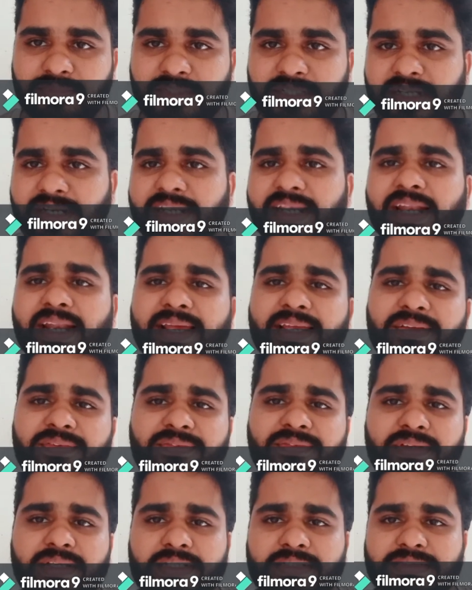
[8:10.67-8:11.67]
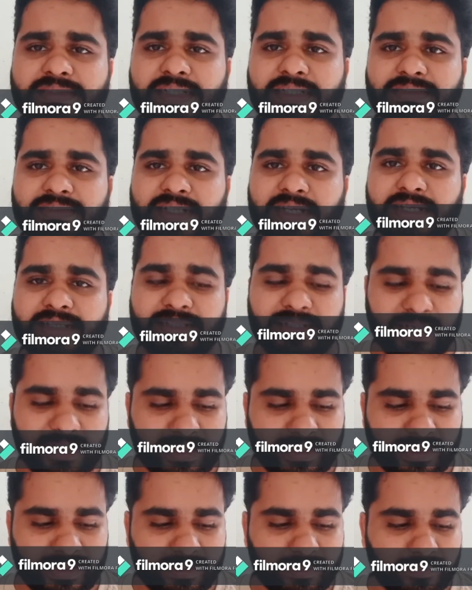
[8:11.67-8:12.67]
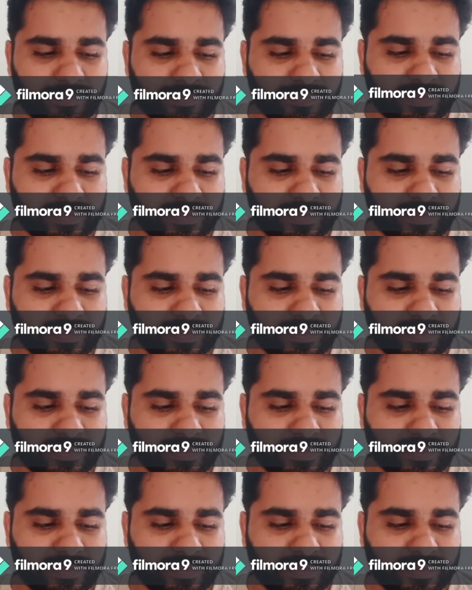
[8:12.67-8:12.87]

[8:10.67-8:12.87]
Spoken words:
real life incidents like hunting.